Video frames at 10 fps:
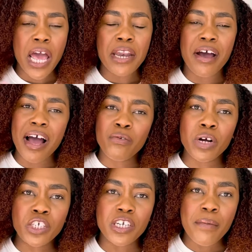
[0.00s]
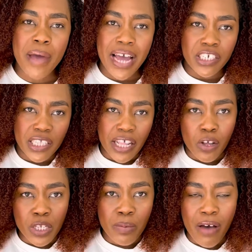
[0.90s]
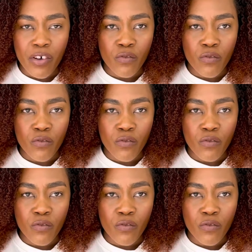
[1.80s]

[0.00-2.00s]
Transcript: Now I want you to imagine that those pelvic